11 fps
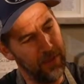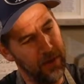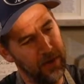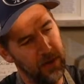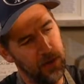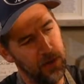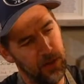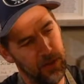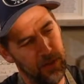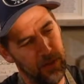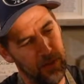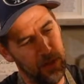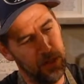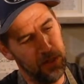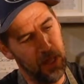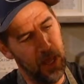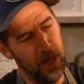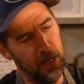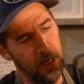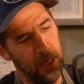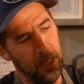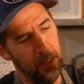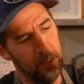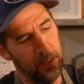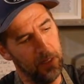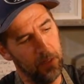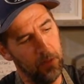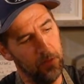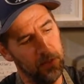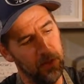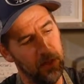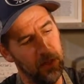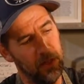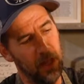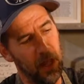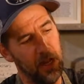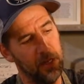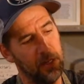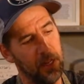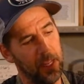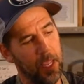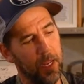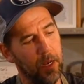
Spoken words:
that this side is as close to this side as I can.